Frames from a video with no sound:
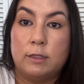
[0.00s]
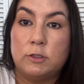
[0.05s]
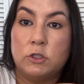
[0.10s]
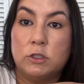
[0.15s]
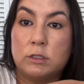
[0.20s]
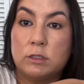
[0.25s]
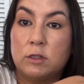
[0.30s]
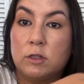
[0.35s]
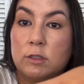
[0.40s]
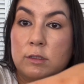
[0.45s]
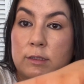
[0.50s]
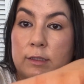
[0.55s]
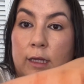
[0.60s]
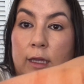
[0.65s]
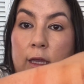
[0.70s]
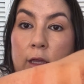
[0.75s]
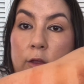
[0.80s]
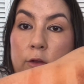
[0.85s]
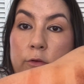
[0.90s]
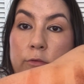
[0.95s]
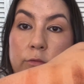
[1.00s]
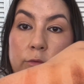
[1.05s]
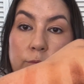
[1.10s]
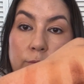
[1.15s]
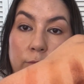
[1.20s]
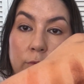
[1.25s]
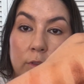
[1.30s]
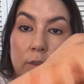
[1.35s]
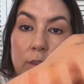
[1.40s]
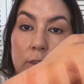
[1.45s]
just looks like it goes
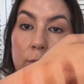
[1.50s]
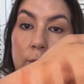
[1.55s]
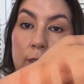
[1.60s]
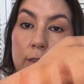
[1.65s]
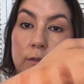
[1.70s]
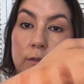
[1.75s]
really well